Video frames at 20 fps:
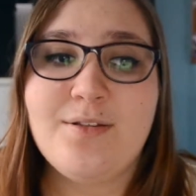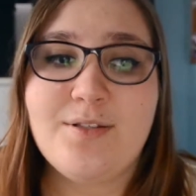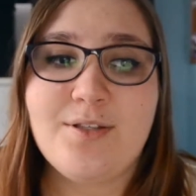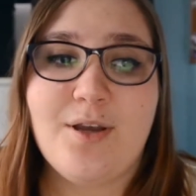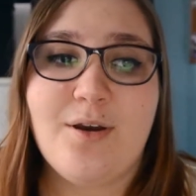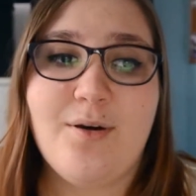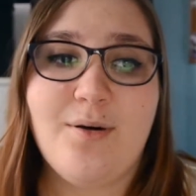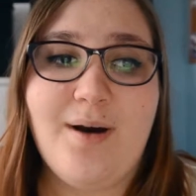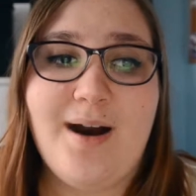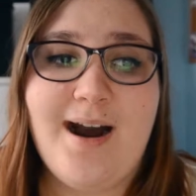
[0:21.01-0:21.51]

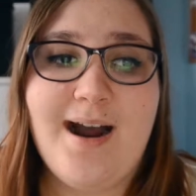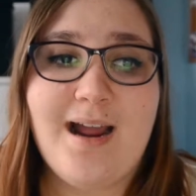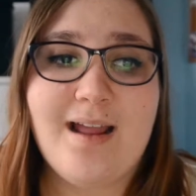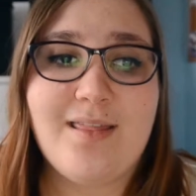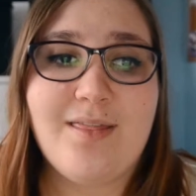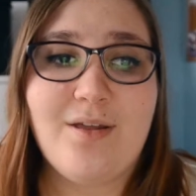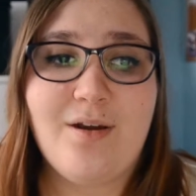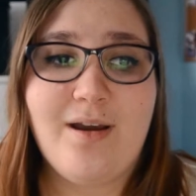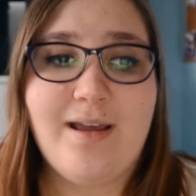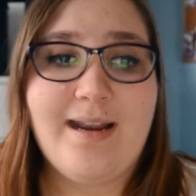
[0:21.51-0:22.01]
So
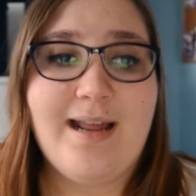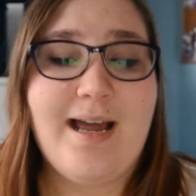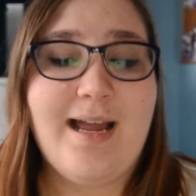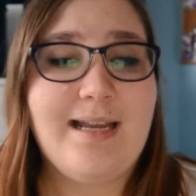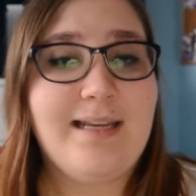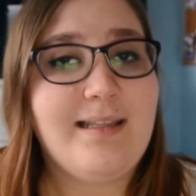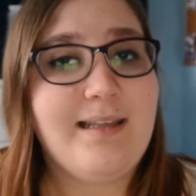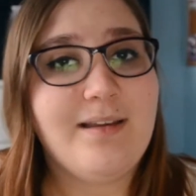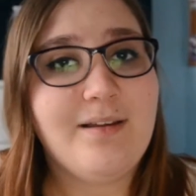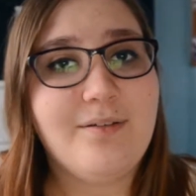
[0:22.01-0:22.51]
I thought
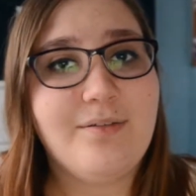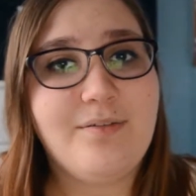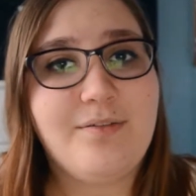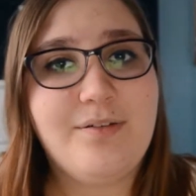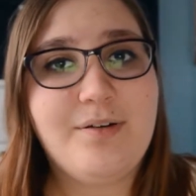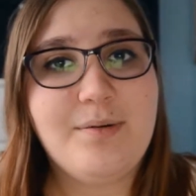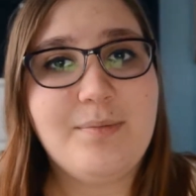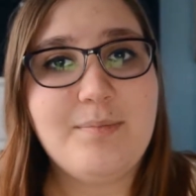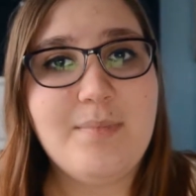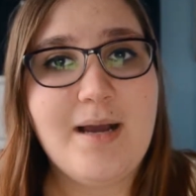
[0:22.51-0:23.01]
I'd give
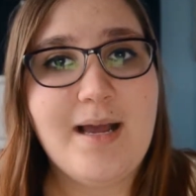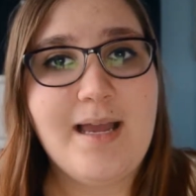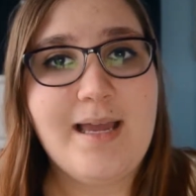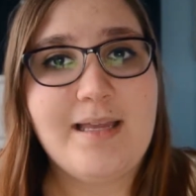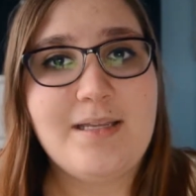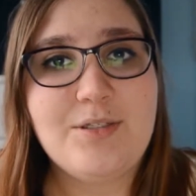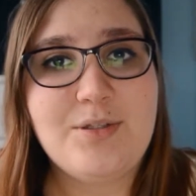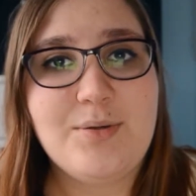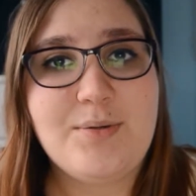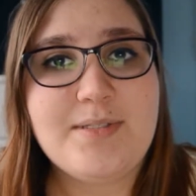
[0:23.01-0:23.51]

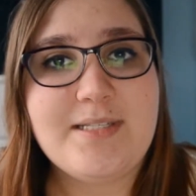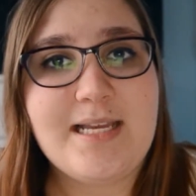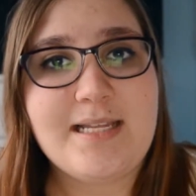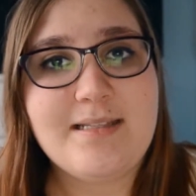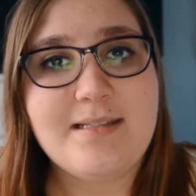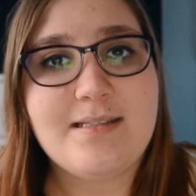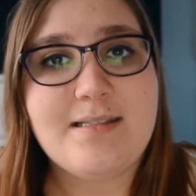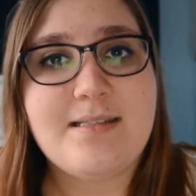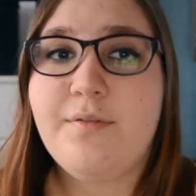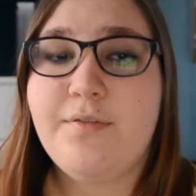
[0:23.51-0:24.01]
my two
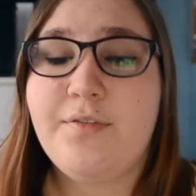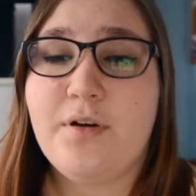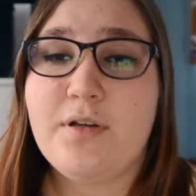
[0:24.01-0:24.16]
cents.